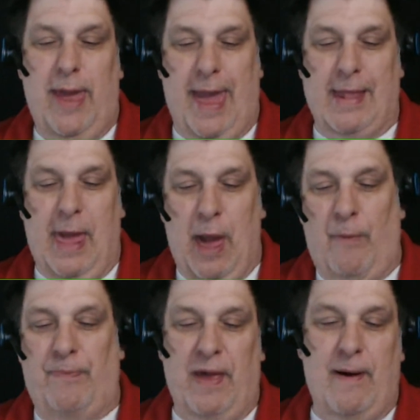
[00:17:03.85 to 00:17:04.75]
and
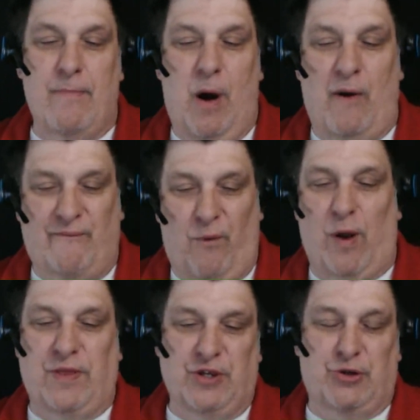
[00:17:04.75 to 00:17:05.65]
help them
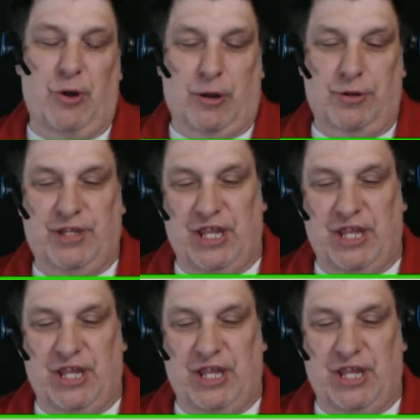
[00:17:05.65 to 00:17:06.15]
avoid the struggles